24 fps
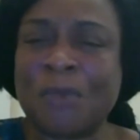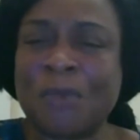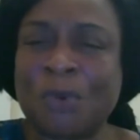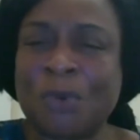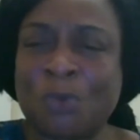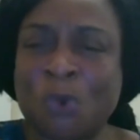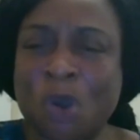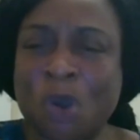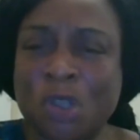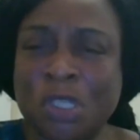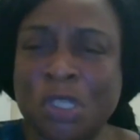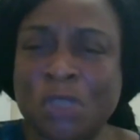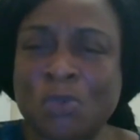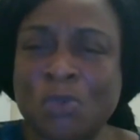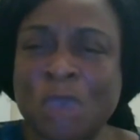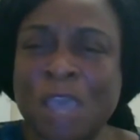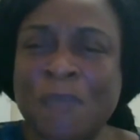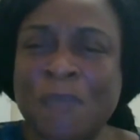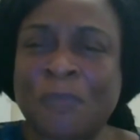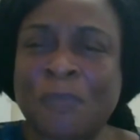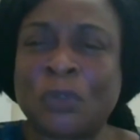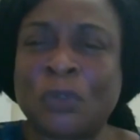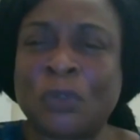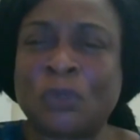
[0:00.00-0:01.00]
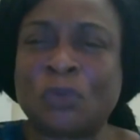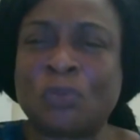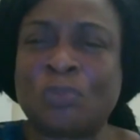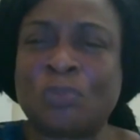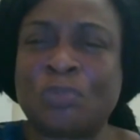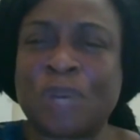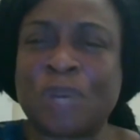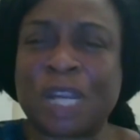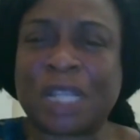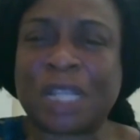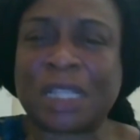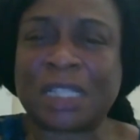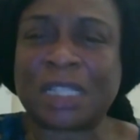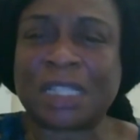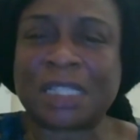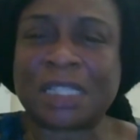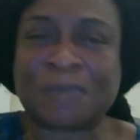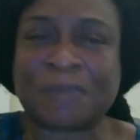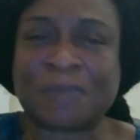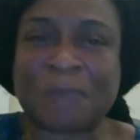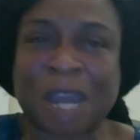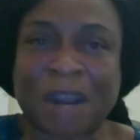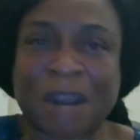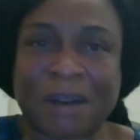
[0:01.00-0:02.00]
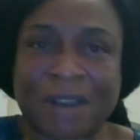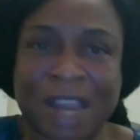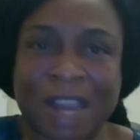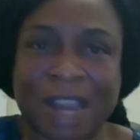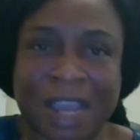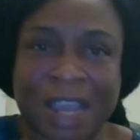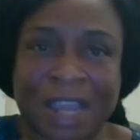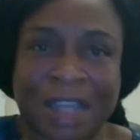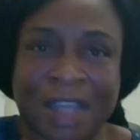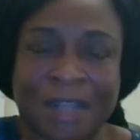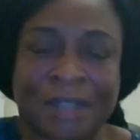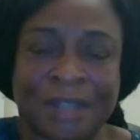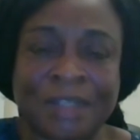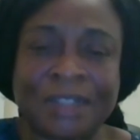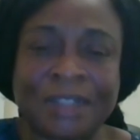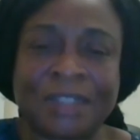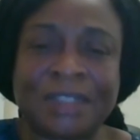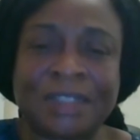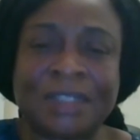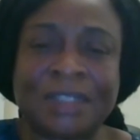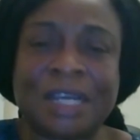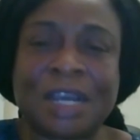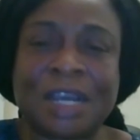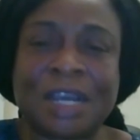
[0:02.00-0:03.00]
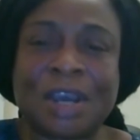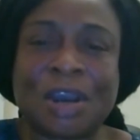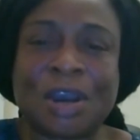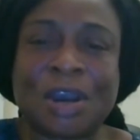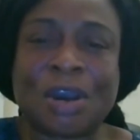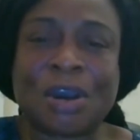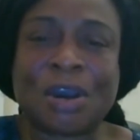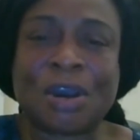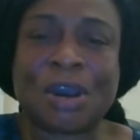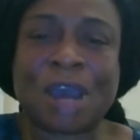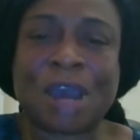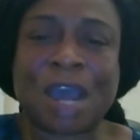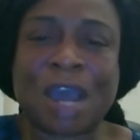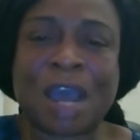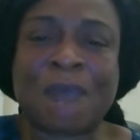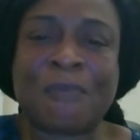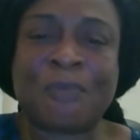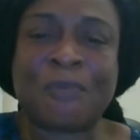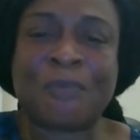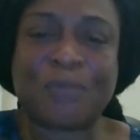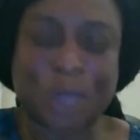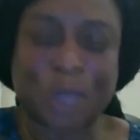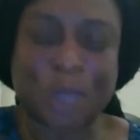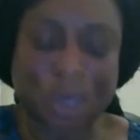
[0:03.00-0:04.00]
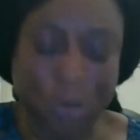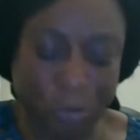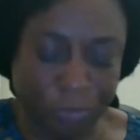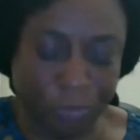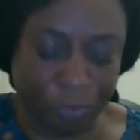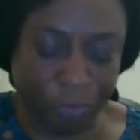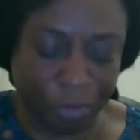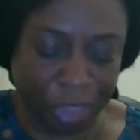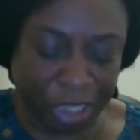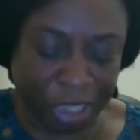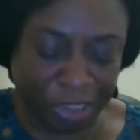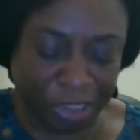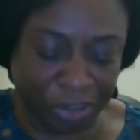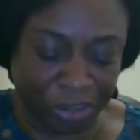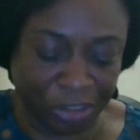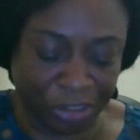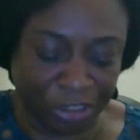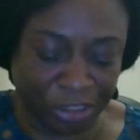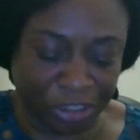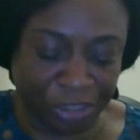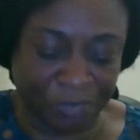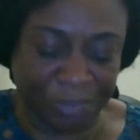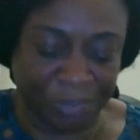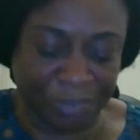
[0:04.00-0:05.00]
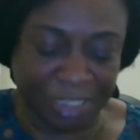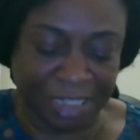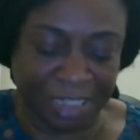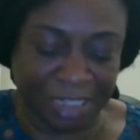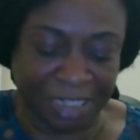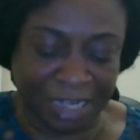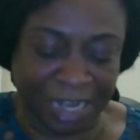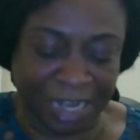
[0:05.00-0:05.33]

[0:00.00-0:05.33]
Once we're able to break this barrier and build relationships that